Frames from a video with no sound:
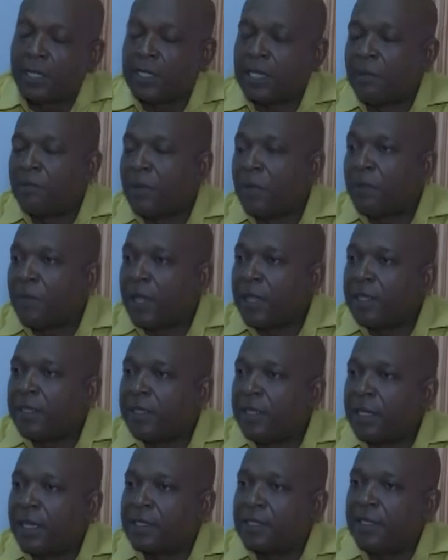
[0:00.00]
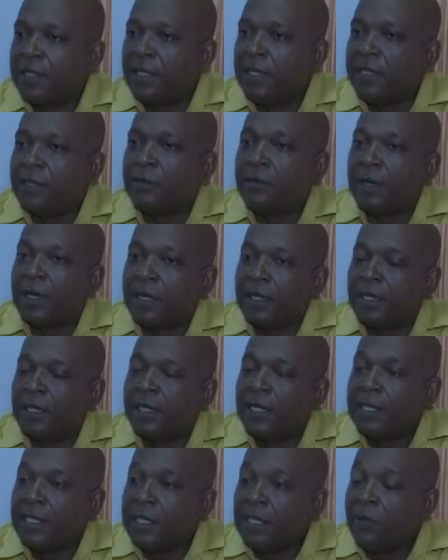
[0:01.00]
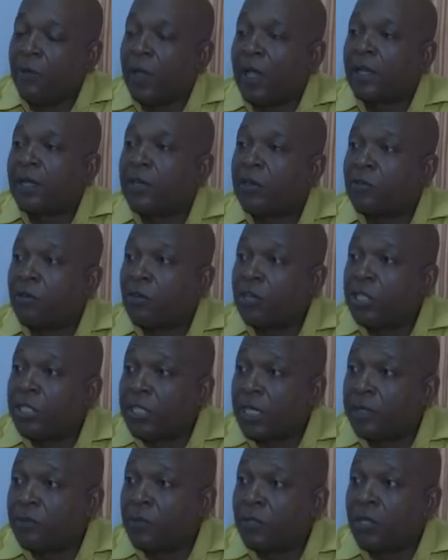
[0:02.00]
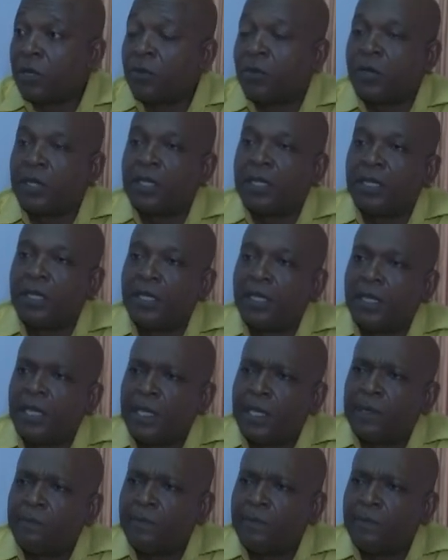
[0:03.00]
with the sending of the deputy director.